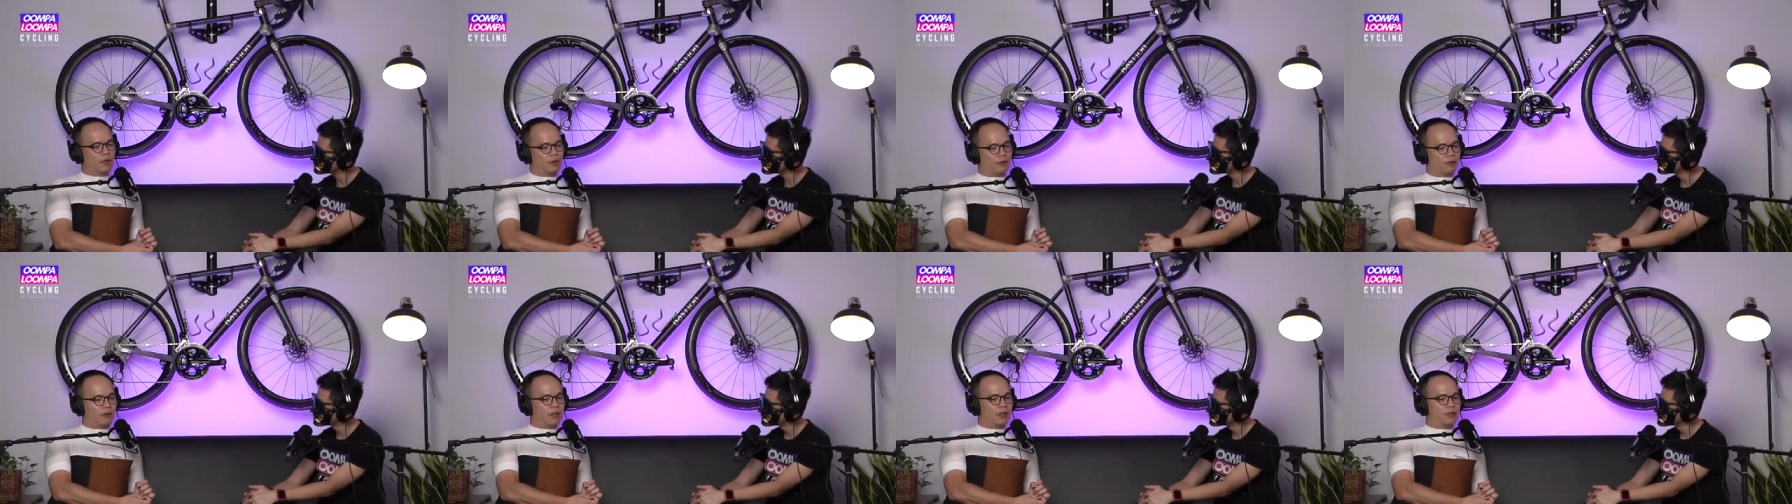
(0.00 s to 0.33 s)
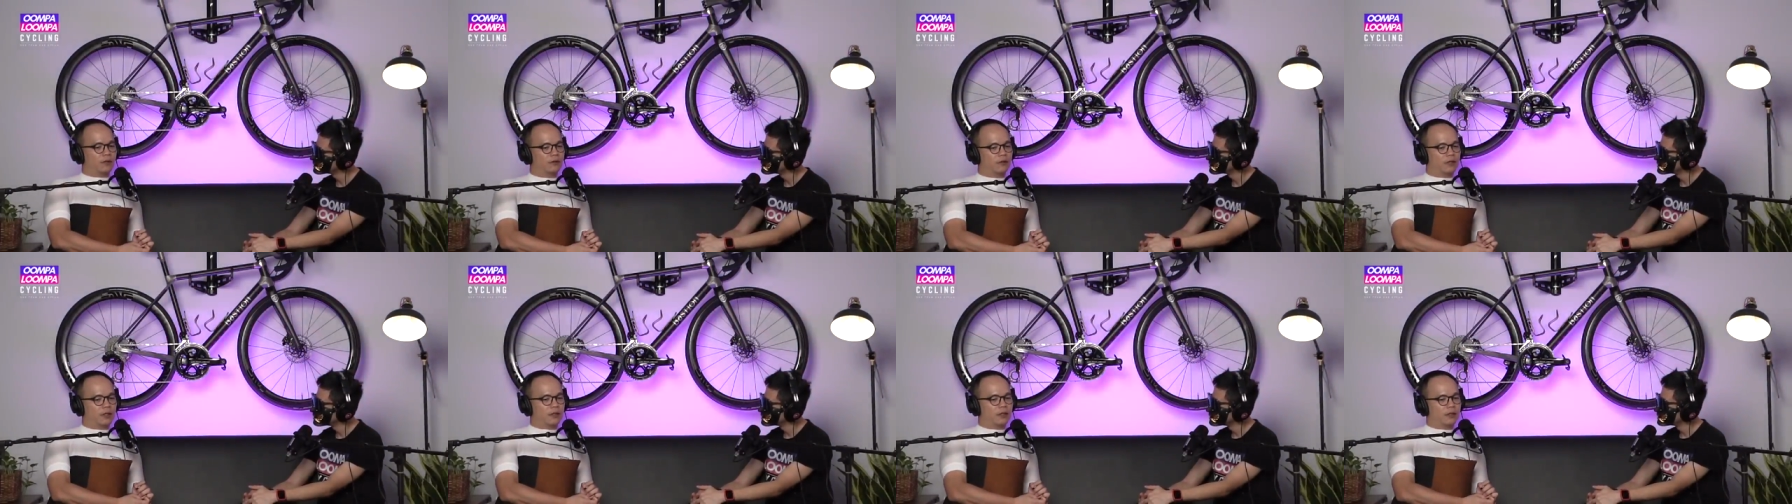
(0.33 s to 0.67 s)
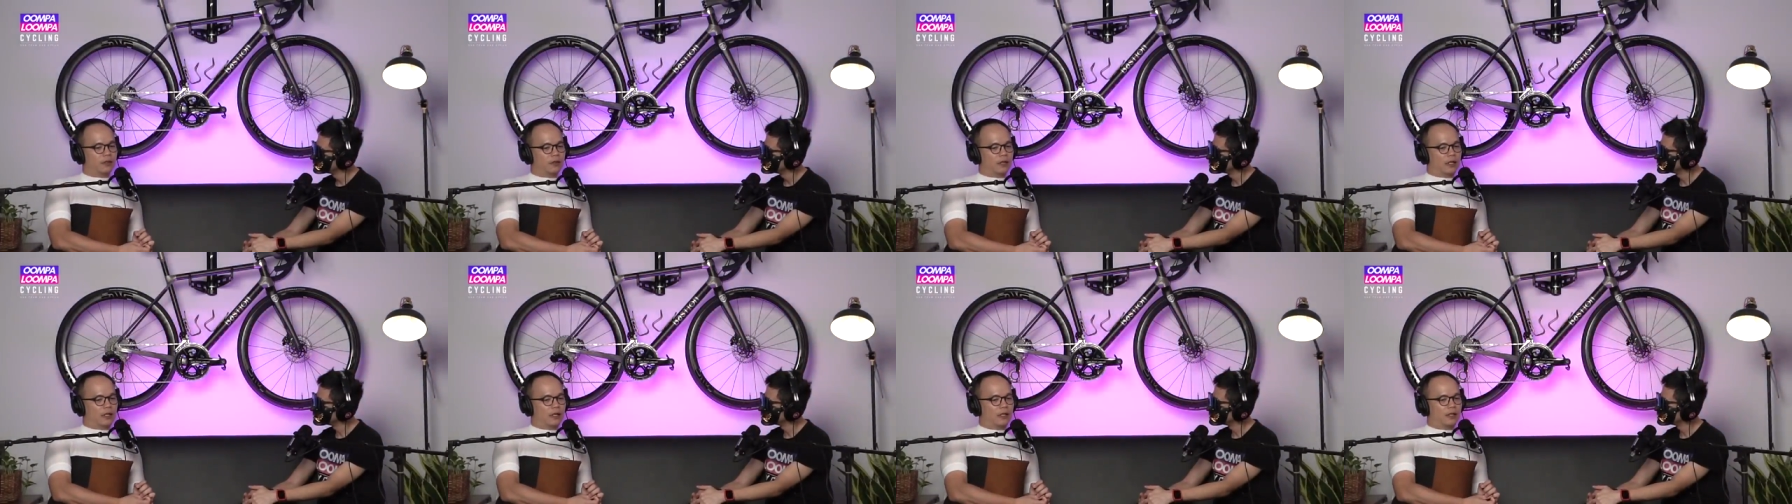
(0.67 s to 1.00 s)
Correct. Correct.
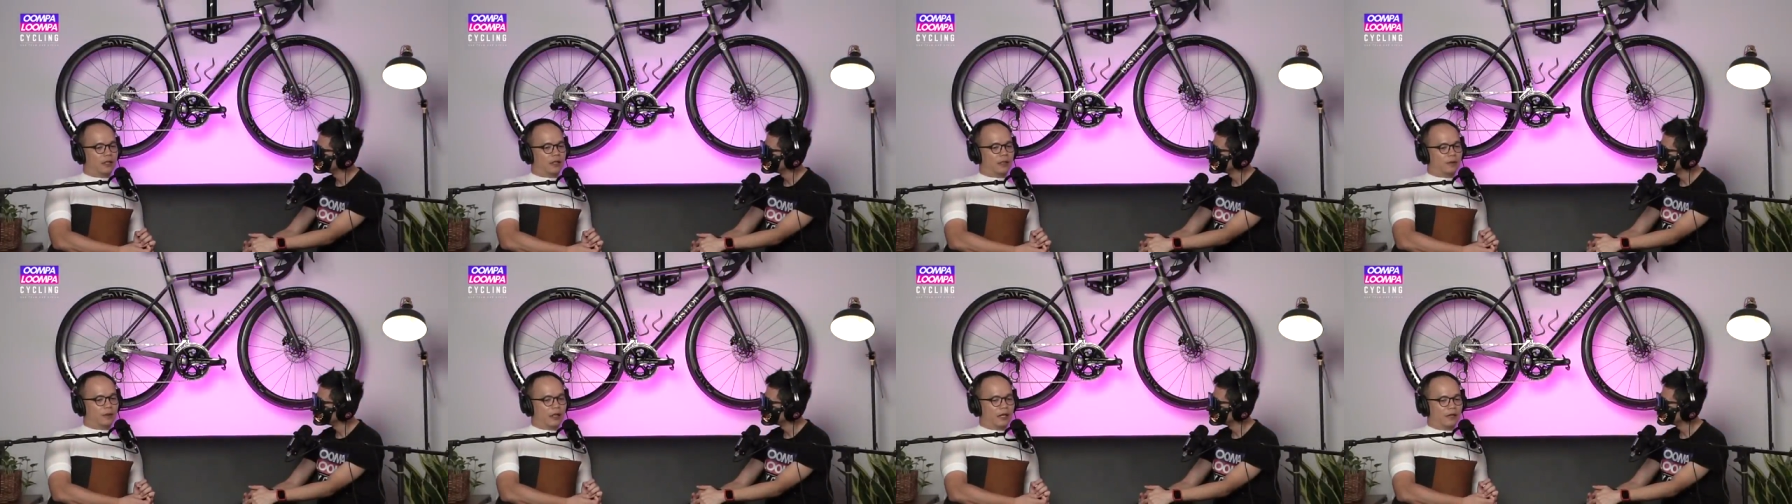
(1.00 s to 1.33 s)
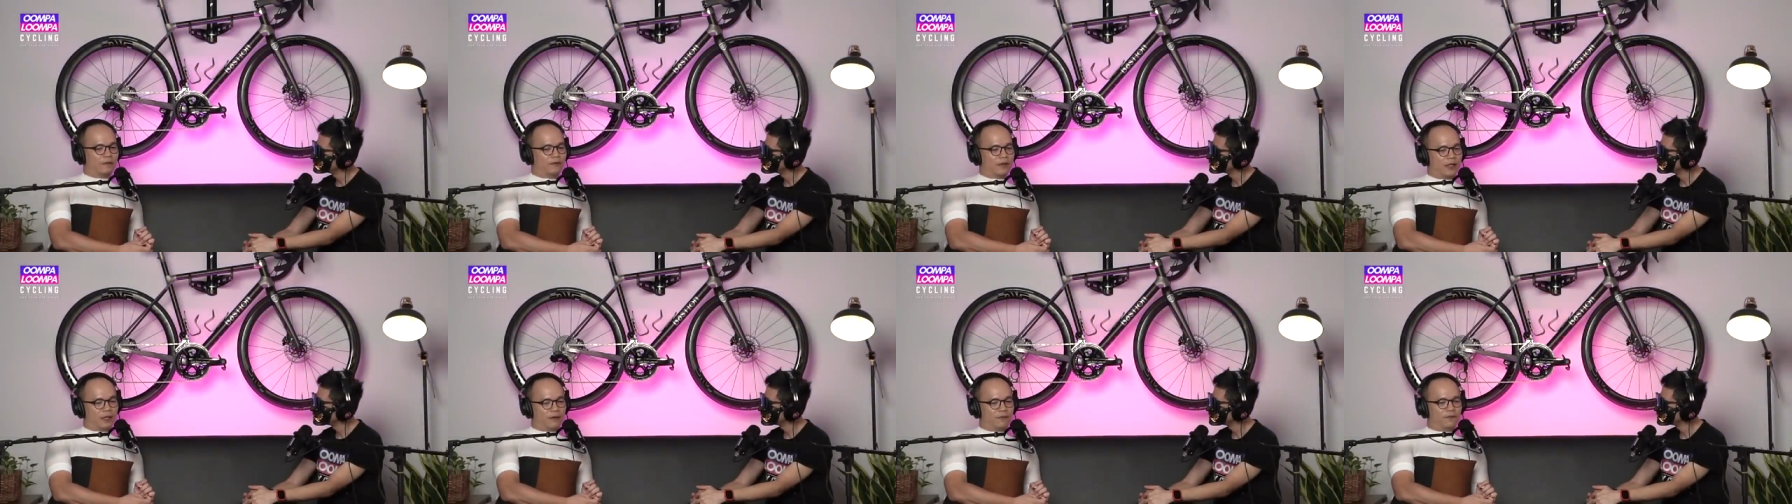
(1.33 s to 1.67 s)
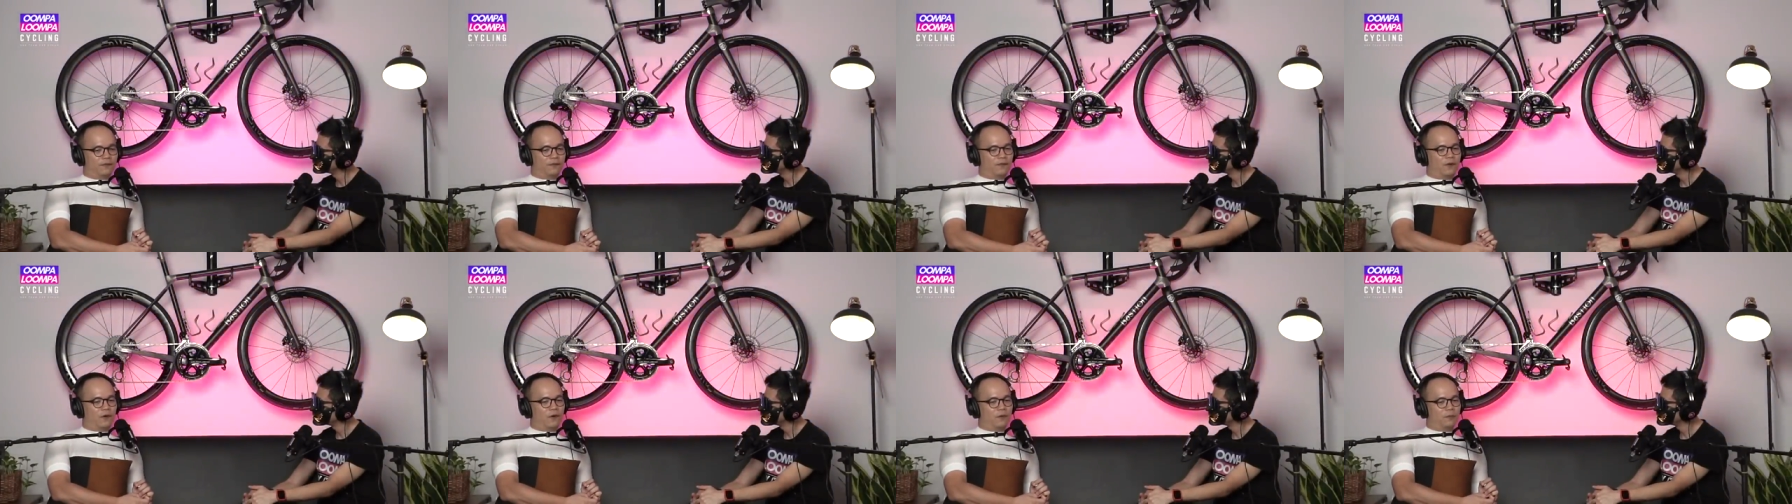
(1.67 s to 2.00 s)
I have like
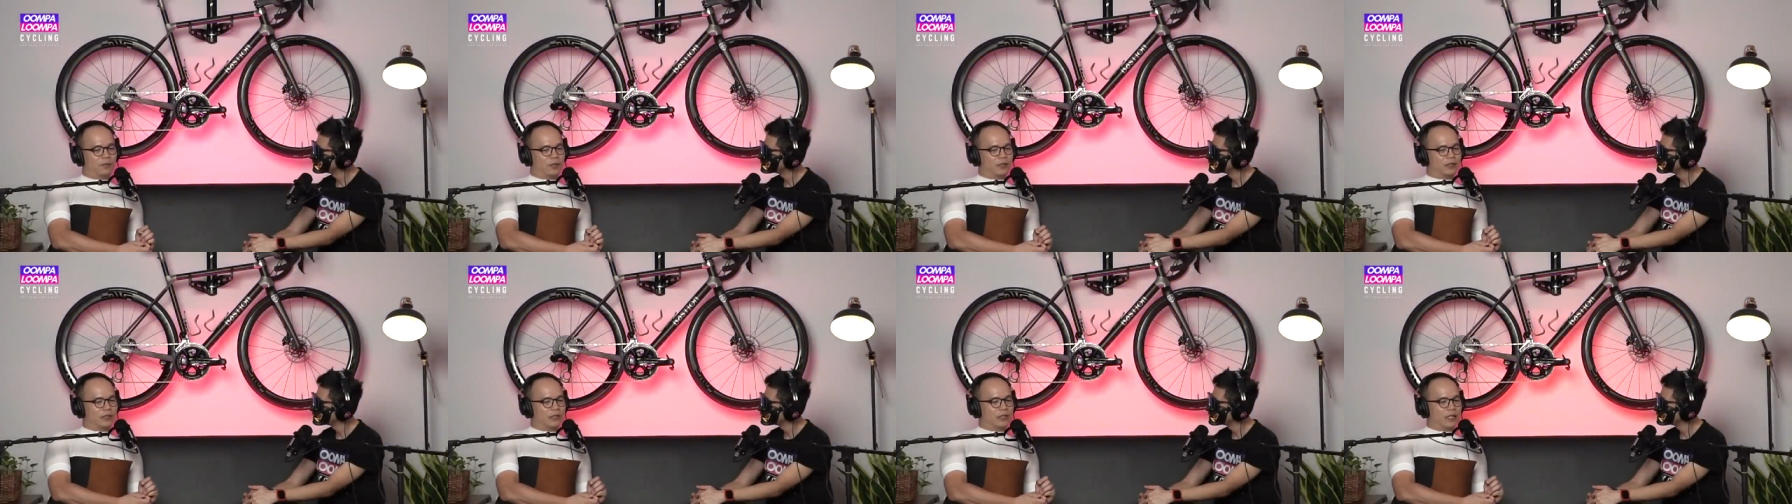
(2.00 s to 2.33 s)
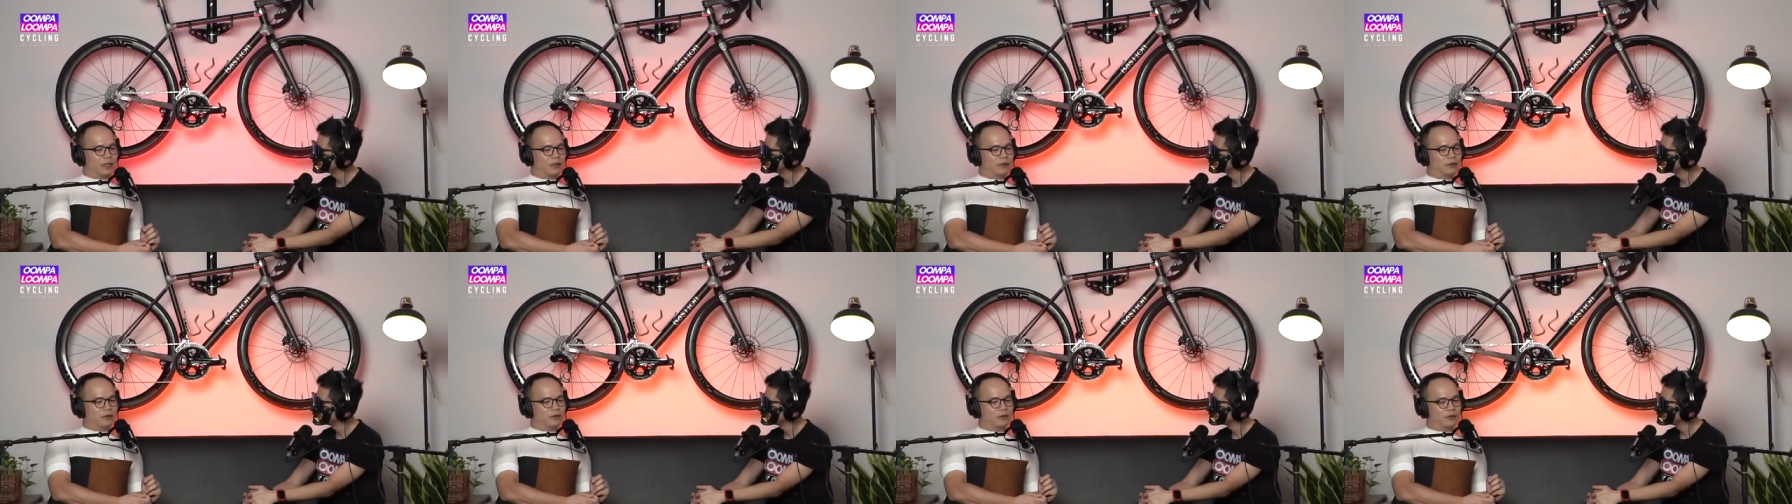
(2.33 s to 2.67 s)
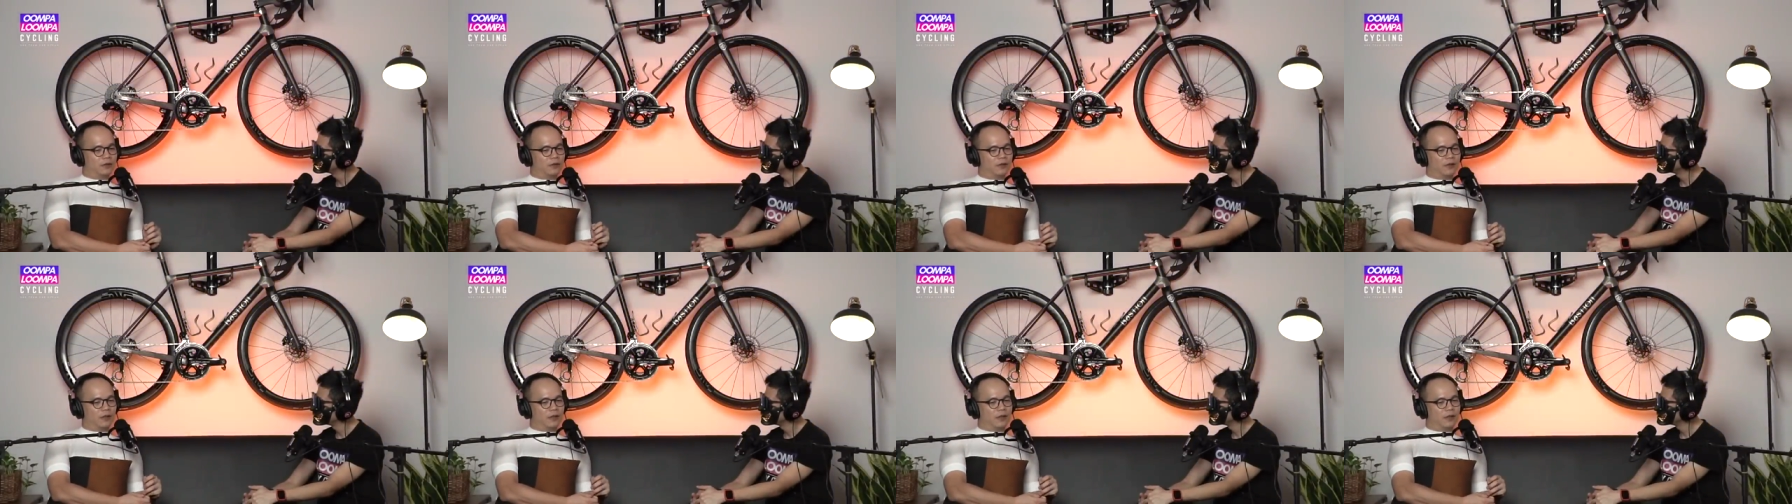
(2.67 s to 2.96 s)
four book saddles.